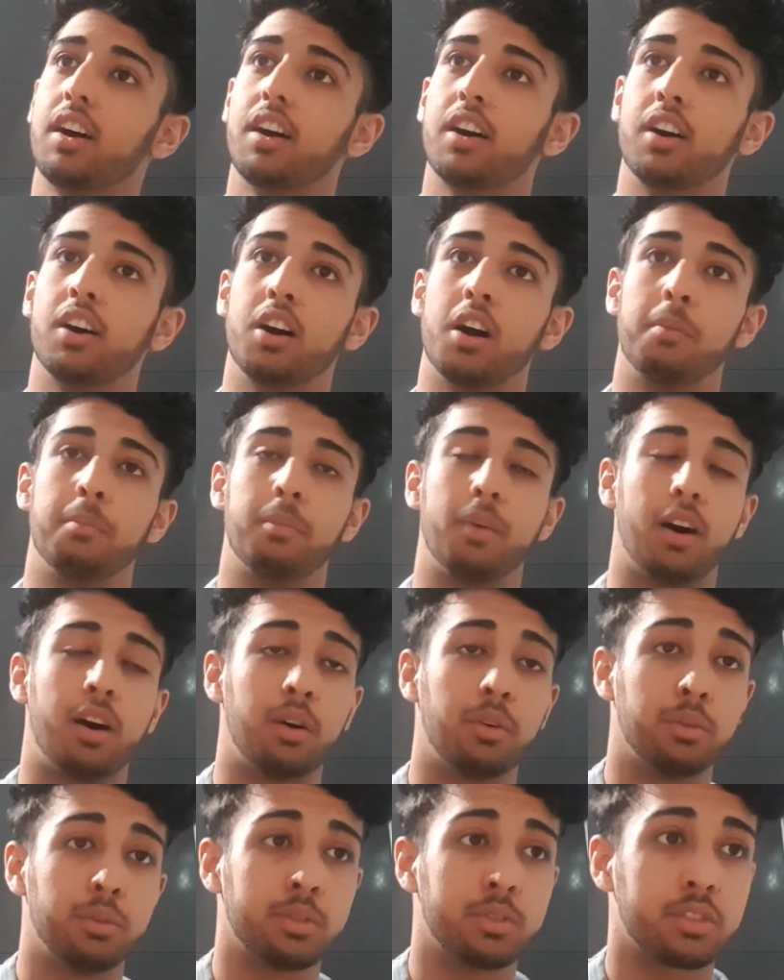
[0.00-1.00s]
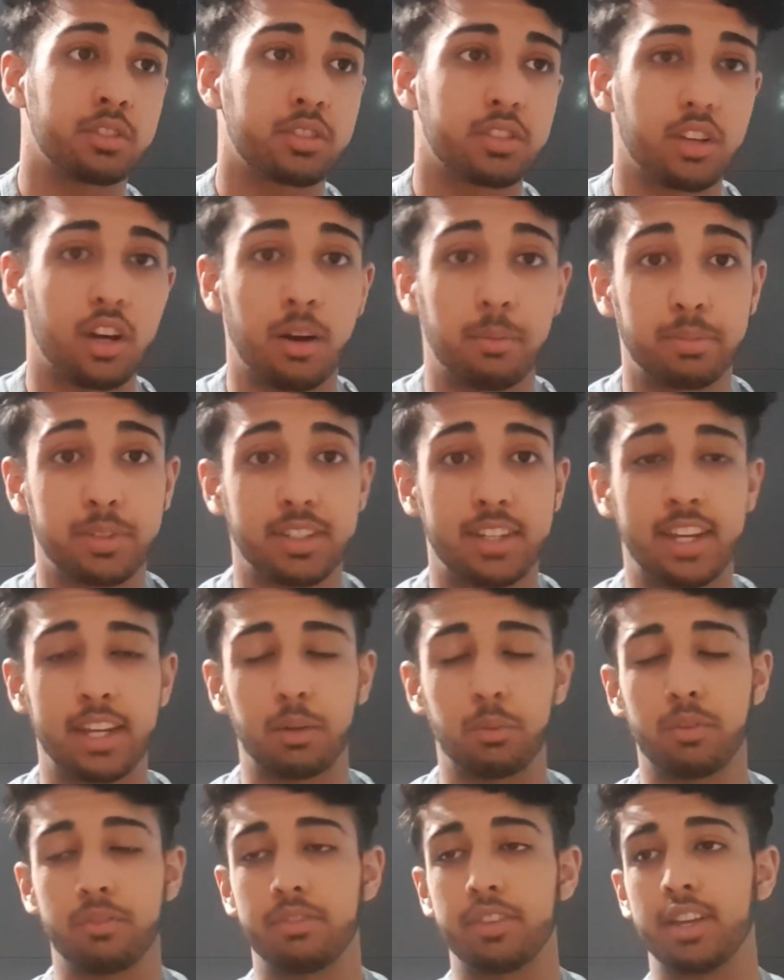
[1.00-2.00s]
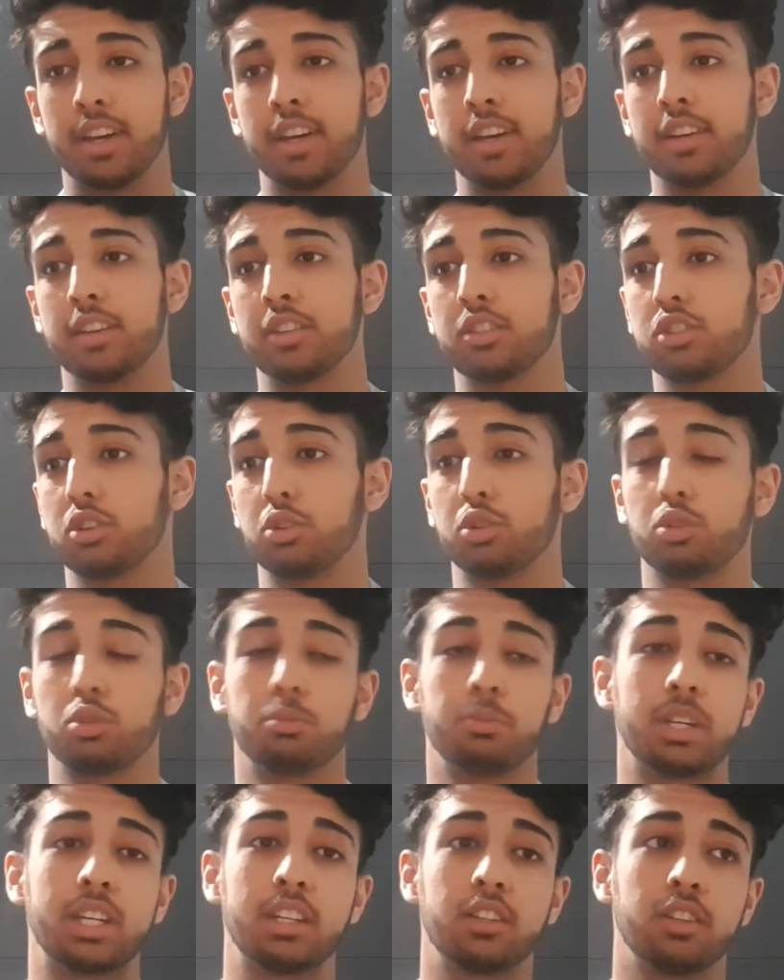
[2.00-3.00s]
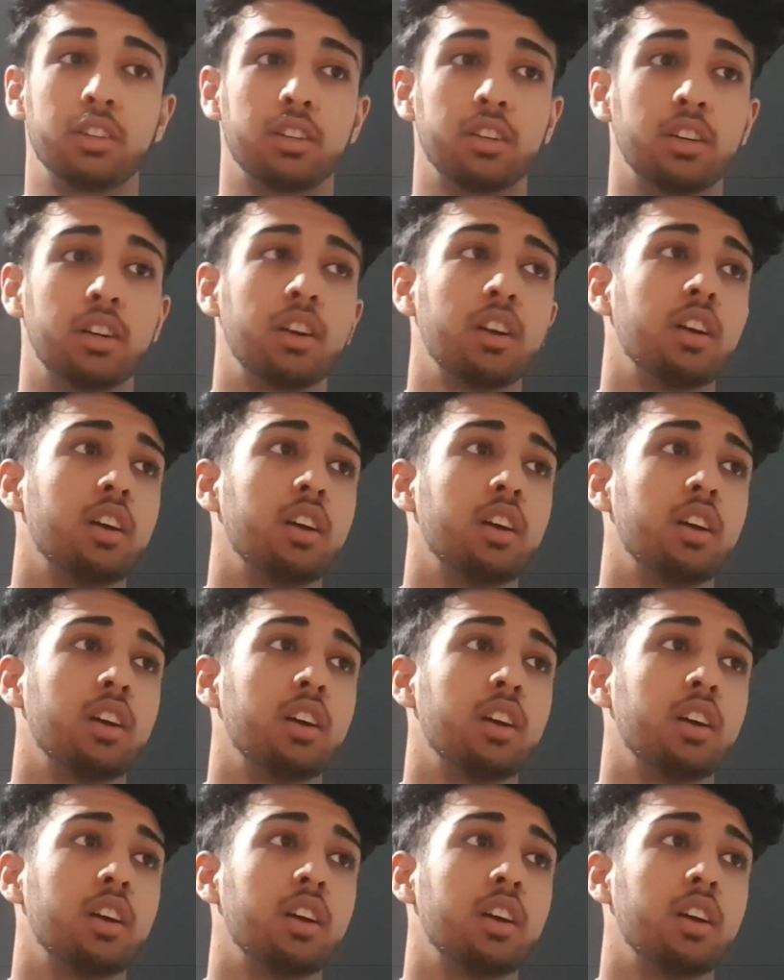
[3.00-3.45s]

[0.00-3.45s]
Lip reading: I was up to date with their social media.